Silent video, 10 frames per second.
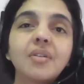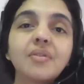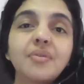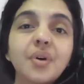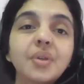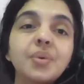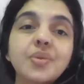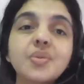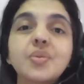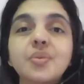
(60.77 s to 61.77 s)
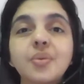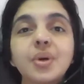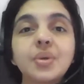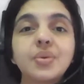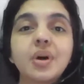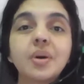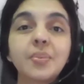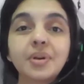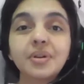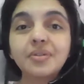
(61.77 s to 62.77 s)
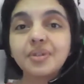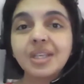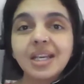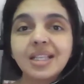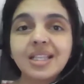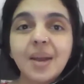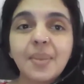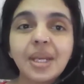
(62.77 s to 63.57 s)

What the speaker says: for those who want to appear for the exam